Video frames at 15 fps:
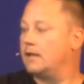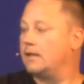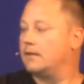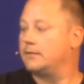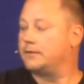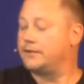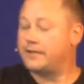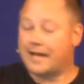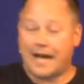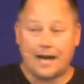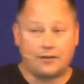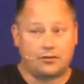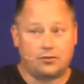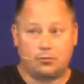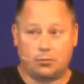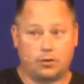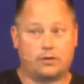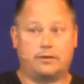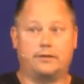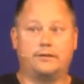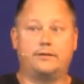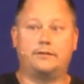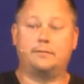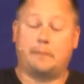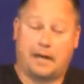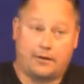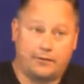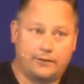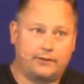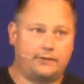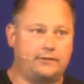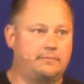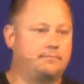We're not workers, parents,